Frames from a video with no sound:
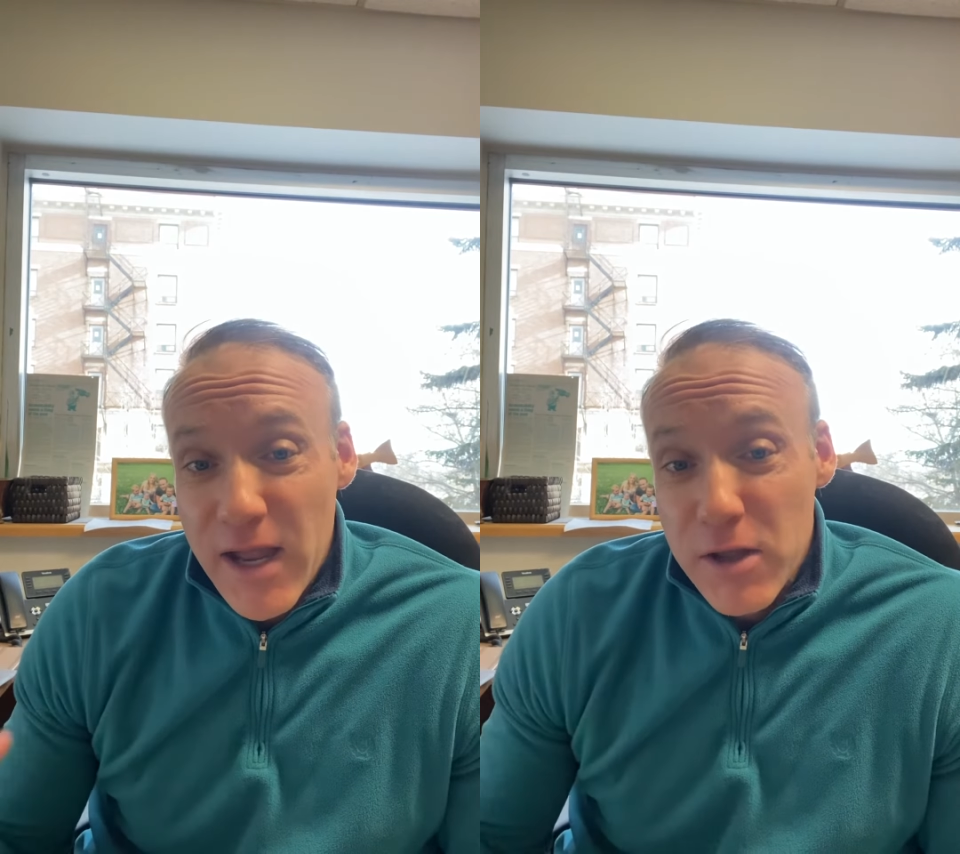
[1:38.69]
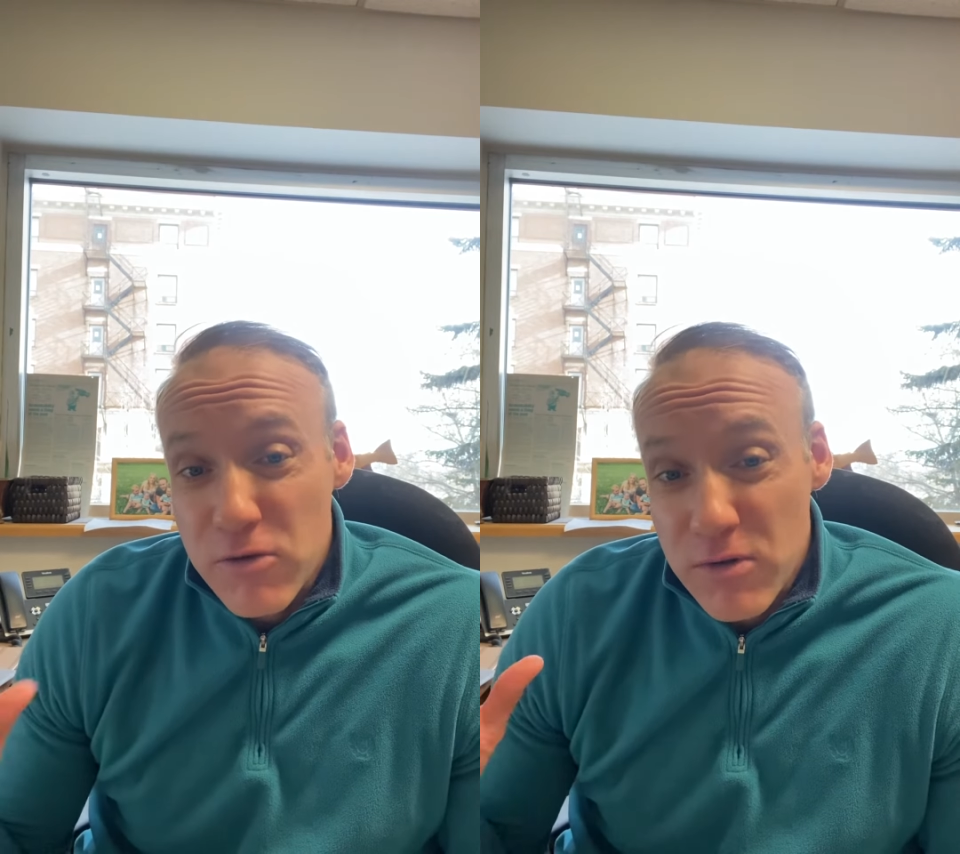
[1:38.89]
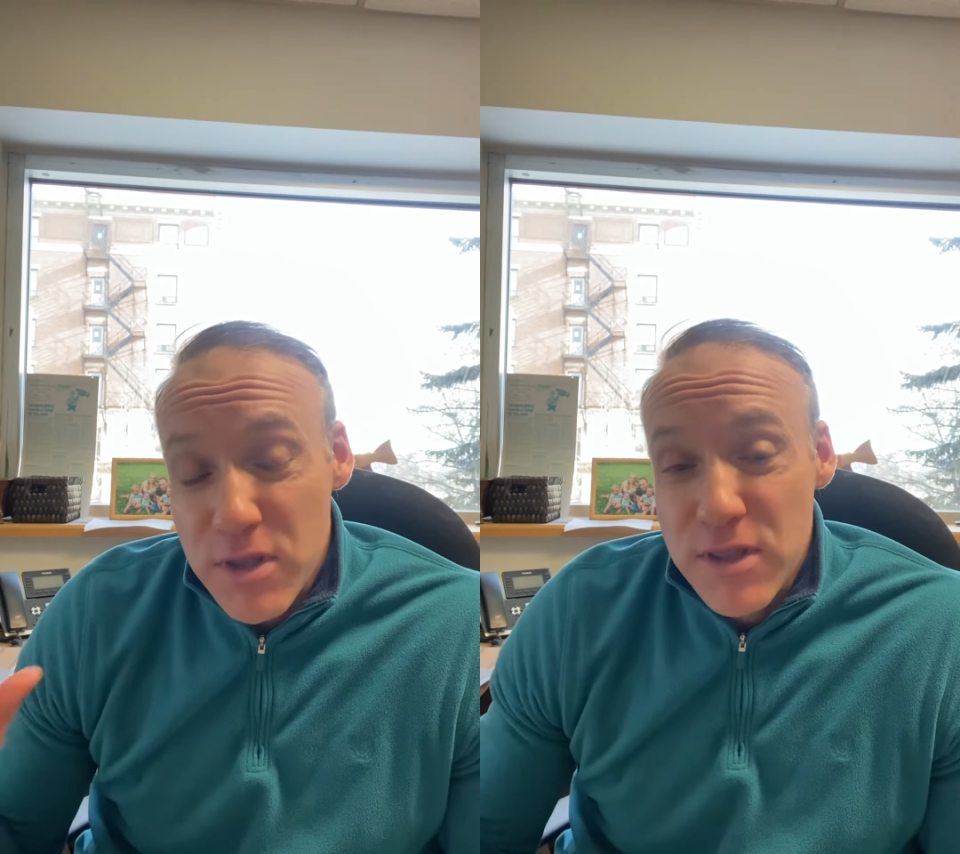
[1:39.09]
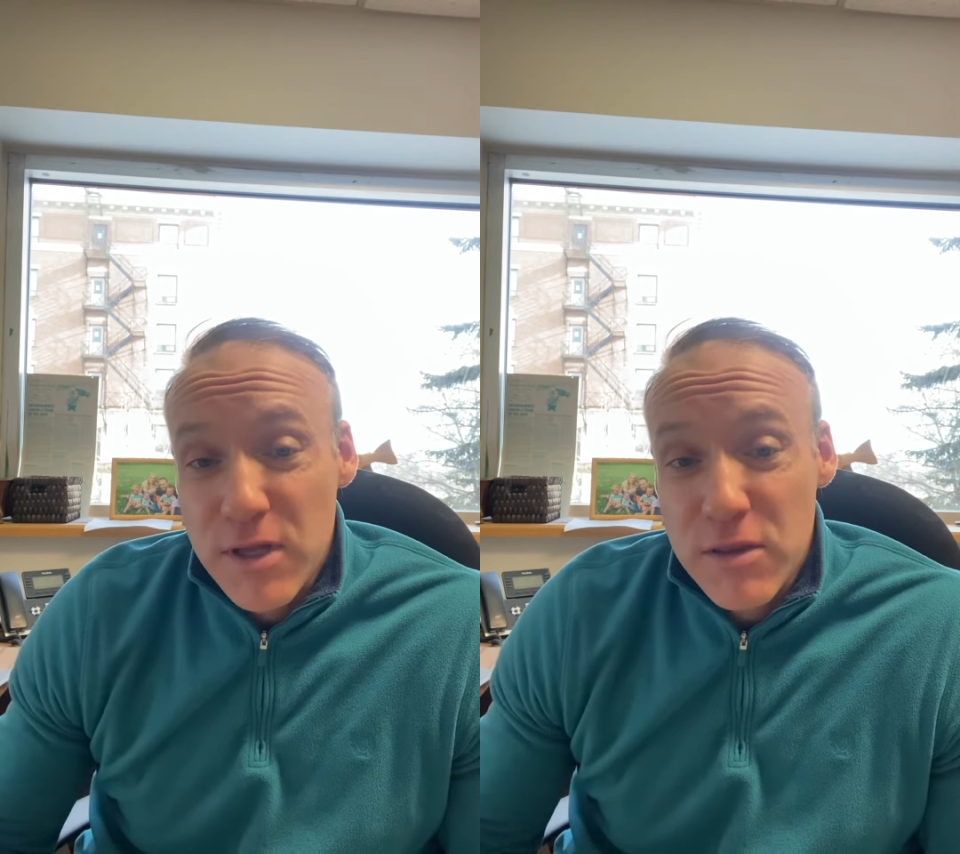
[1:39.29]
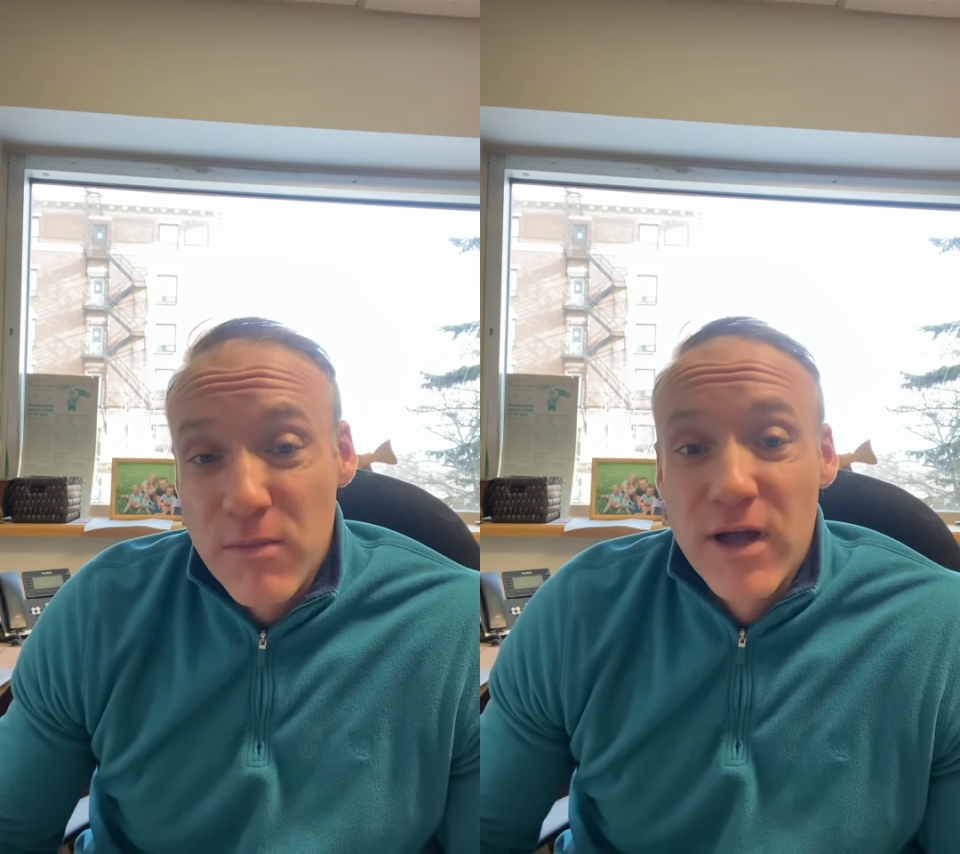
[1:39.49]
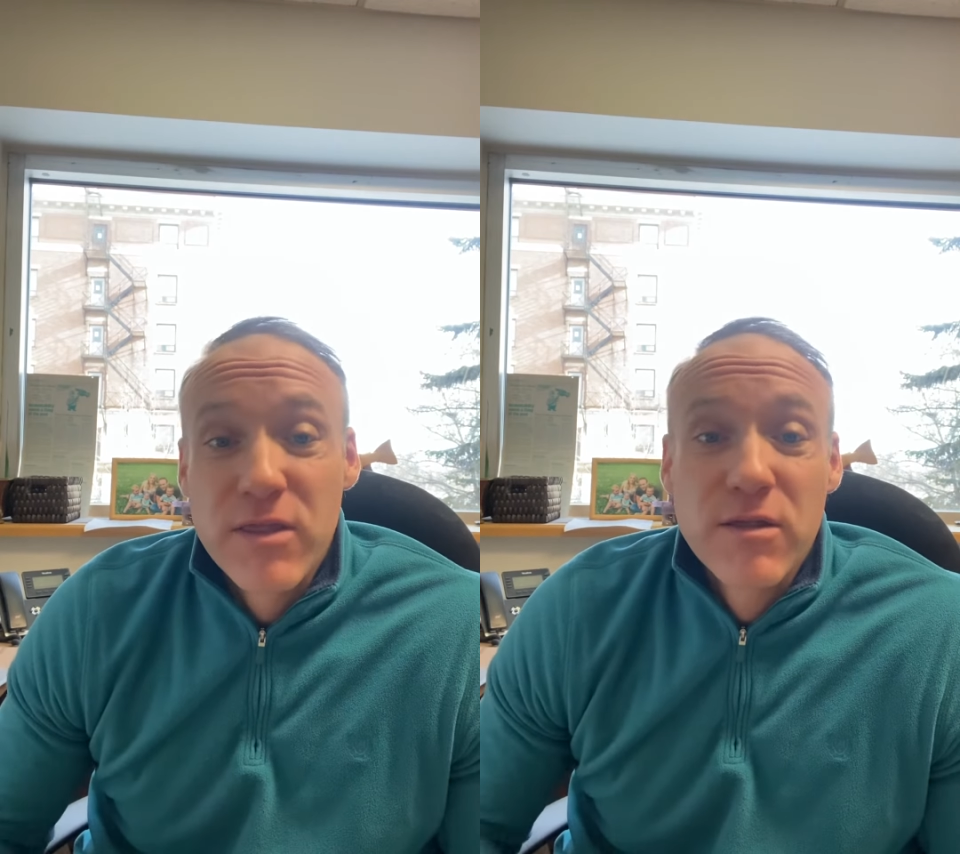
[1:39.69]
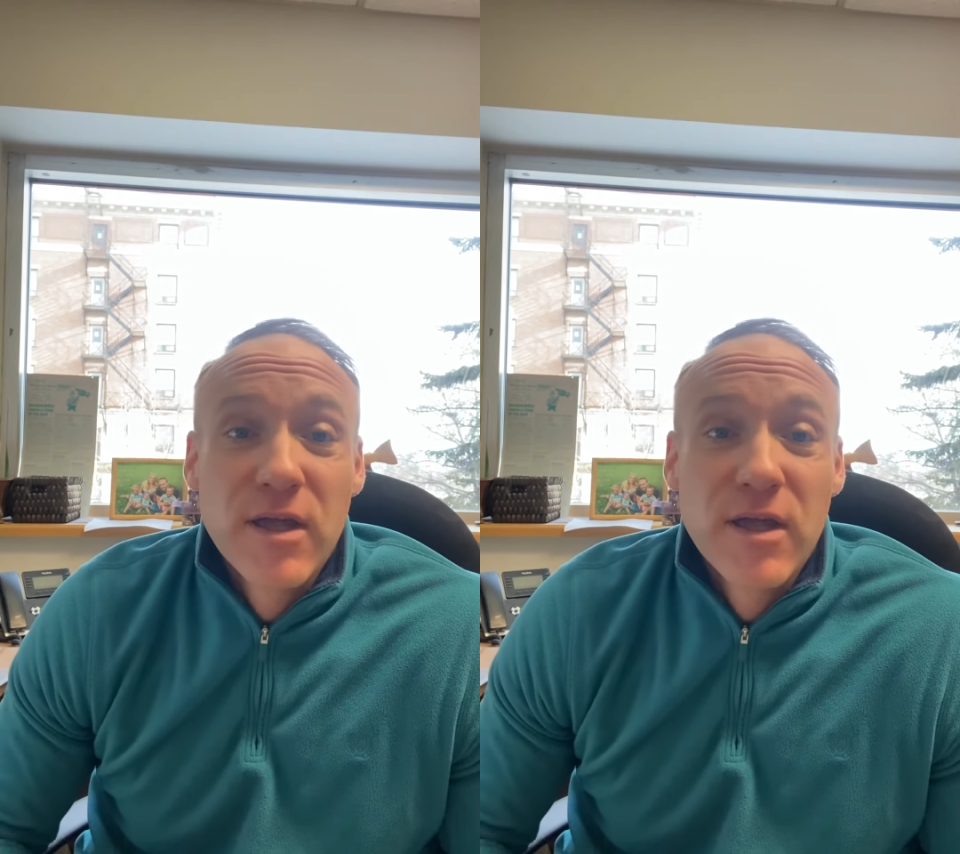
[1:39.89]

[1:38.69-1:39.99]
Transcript: extra 6 months